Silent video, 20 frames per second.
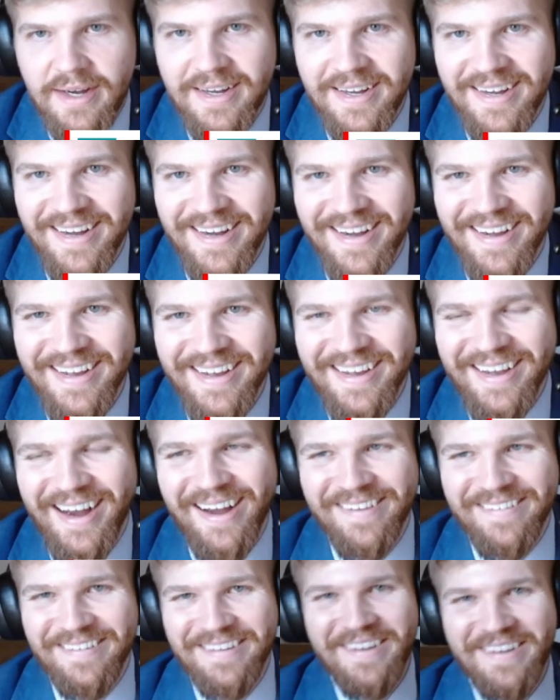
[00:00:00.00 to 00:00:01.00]

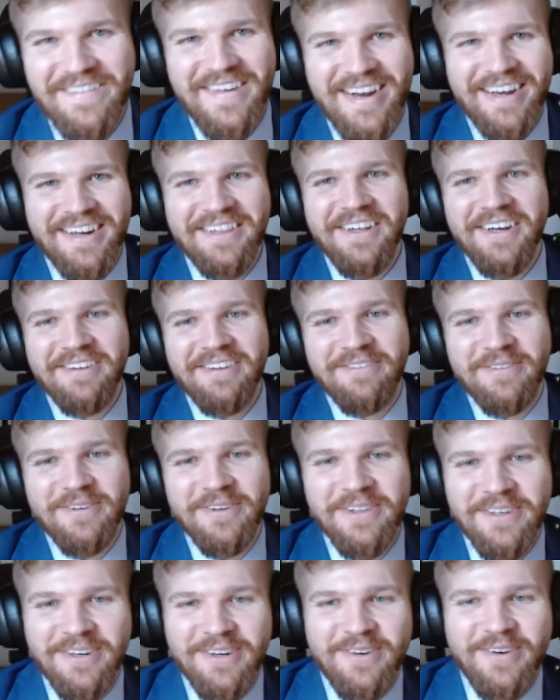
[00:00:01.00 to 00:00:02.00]
I'm getting a lot of
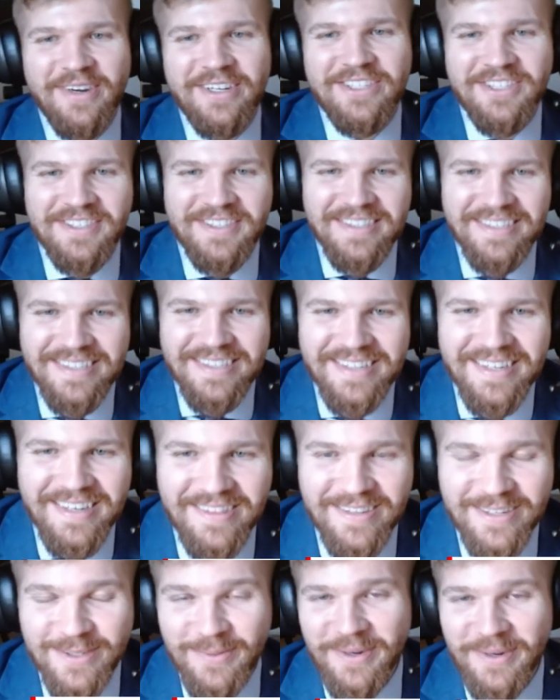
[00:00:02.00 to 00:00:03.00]
really good questions.
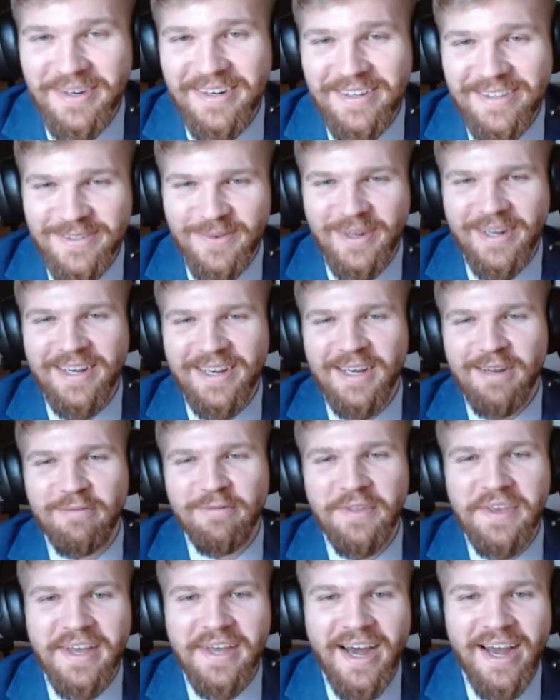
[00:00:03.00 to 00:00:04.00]
This one, this one, I can
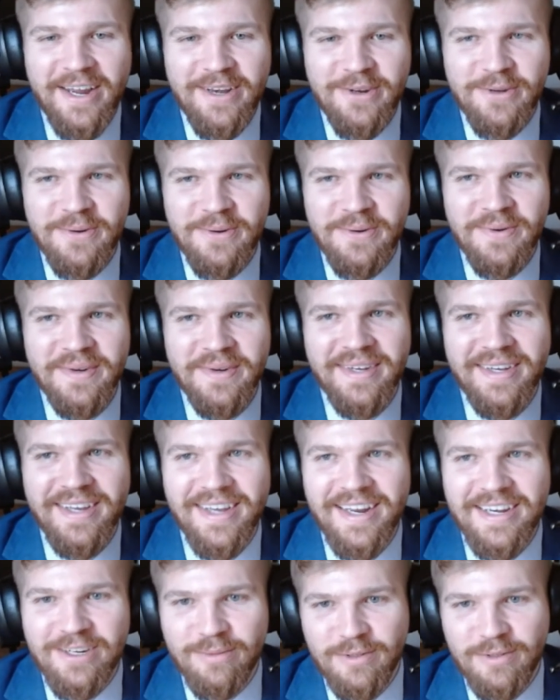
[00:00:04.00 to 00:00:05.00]
definitely guide you
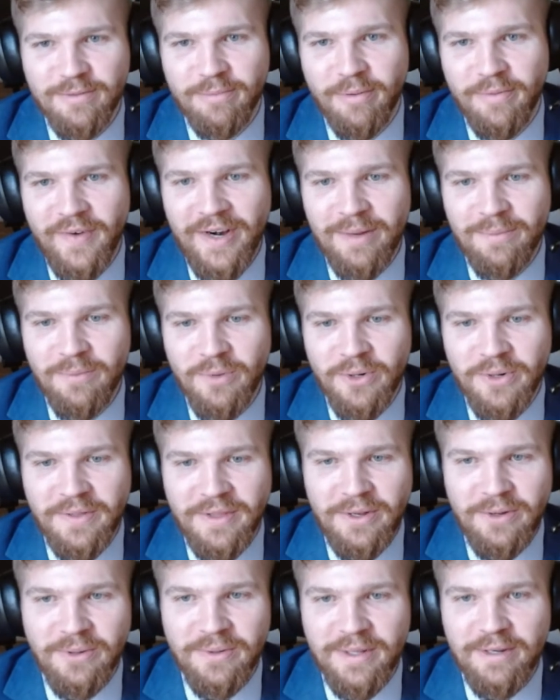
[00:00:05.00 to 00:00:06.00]
in terms of providing more
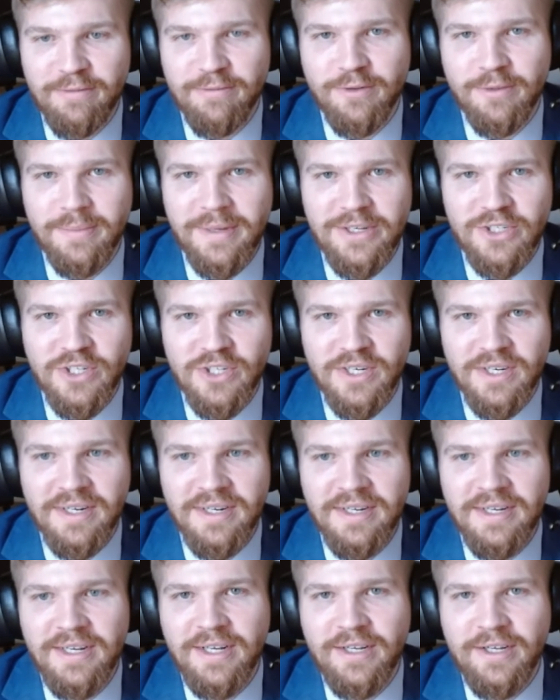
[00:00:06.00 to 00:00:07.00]
legal information.
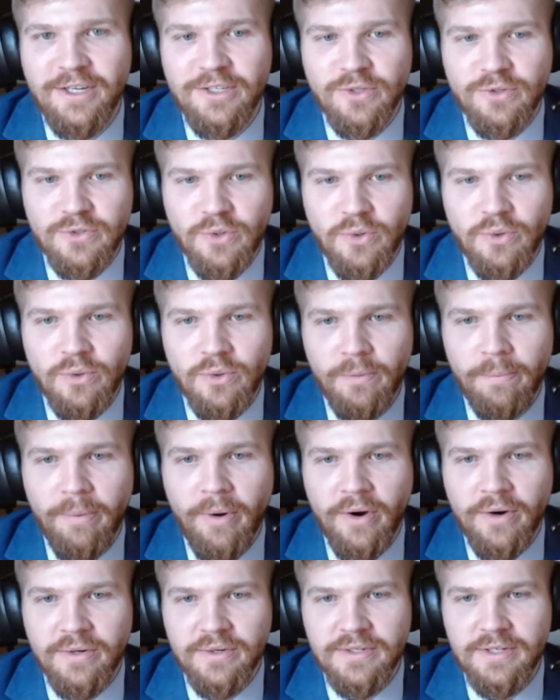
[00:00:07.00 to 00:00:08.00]
So there's a whole
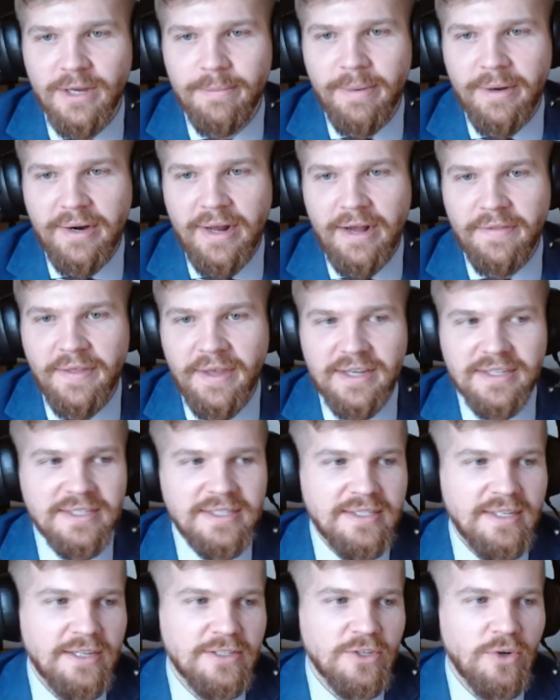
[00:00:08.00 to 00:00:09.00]
part about how they
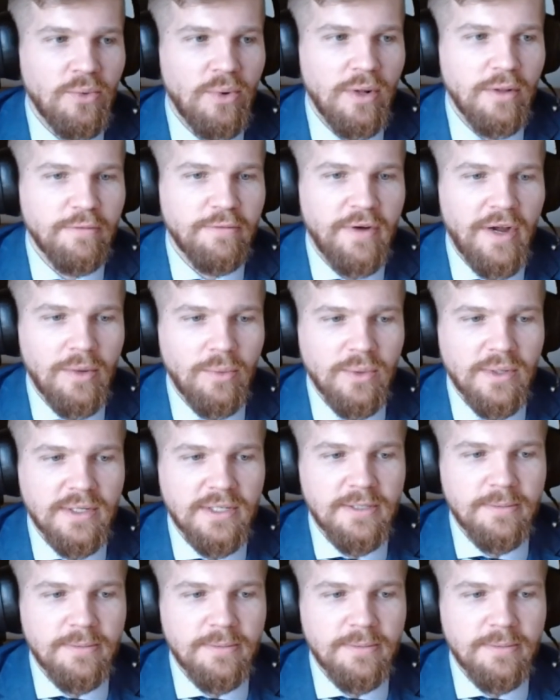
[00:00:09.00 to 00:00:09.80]
assess qualifying work